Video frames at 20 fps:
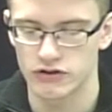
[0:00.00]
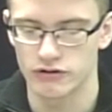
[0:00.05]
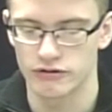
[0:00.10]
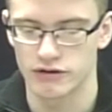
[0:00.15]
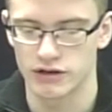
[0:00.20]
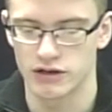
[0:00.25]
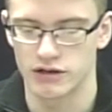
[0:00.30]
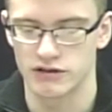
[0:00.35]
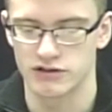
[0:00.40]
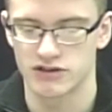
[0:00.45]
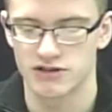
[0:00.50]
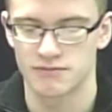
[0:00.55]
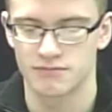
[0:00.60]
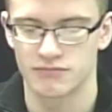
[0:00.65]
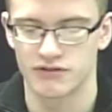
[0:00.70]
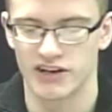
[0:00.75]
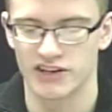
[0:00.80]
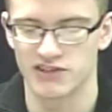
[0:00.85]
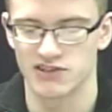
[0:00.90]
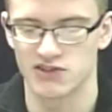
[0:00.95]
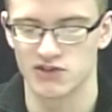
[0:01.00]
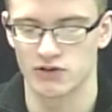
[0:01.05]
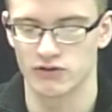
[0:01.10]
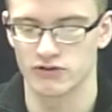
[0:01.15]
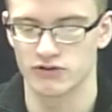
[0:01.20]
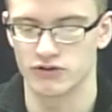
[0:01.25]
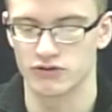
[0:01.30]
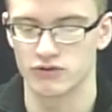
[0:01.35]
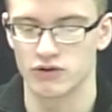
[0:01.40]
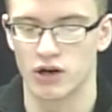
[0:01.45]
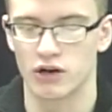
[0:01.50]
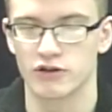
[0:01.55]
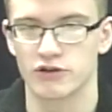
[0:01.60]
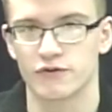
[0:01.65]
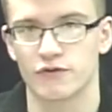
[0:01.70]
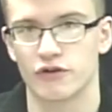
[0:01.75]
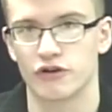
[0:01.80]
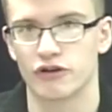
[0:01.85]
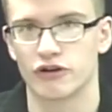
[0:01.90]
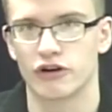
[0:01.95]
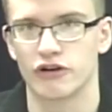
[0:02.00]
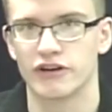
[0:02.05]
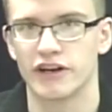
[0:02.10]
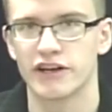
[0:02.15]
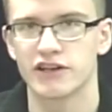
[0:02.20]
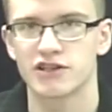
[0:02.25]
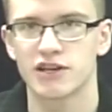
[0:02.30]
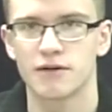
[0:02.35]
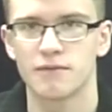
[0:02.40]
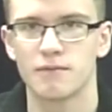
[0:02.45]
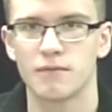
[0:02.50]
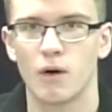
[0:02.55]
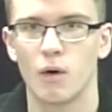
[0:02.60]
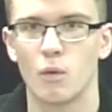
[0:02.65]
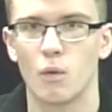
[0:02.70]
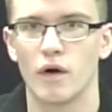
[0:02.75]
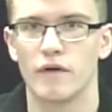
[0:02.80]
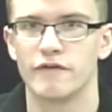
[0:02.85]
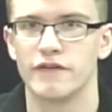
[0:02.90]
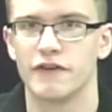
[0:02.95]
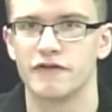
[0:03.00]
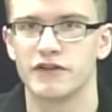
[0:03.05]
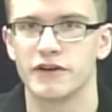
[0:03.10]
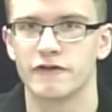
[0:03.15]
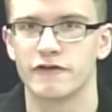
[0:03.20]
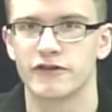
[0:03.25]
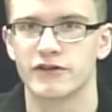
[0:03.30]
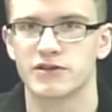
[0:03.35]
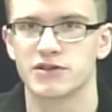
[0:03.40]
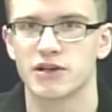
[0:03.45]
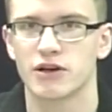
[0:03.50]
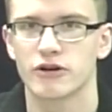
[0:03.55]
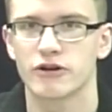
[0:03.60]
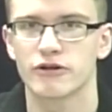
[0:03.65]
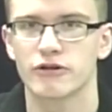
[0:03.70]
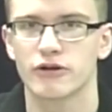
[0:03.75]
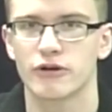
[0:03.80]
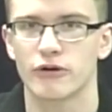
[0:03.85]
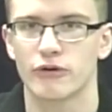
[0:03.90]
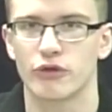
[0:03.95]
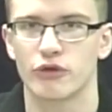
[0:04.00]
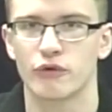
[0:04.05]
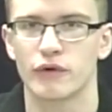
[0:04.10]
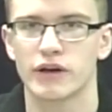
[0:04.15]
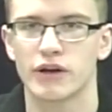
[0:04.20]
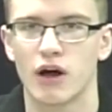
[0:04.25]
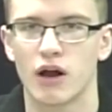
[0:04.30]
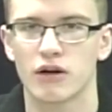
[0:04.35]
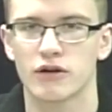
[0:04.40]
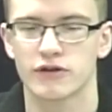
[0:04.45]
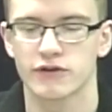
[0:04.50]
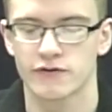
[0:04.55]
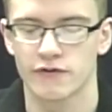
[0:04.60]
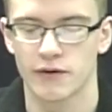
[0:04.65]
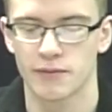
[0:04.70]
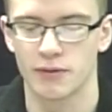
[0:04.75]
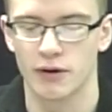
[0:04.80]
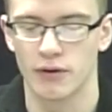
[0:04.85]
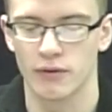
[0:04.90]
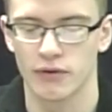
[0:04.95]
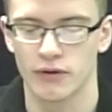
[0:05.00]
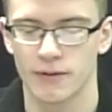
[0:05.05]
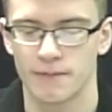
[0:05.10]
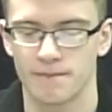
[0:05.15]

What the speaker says: during lunch. Prices are $2 for a carnation, $1.50 for a sucker, or $3 for both.